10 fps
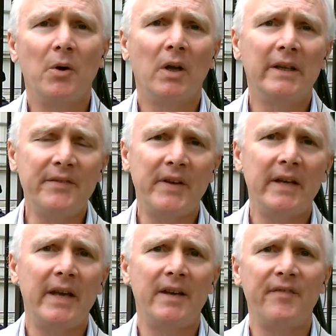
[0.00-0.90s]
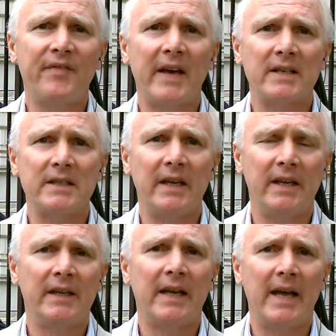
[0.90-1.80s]
You're living, in effect,
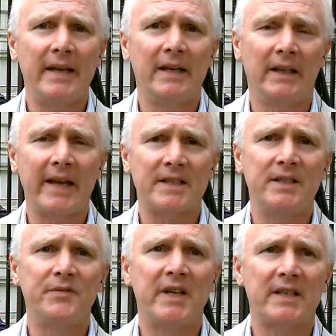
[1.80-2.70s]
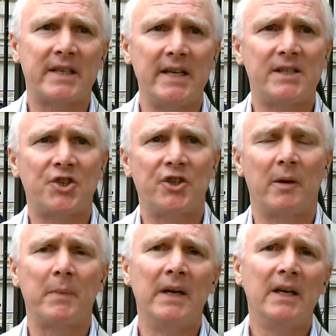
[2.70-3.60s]
in an elective dictatorship.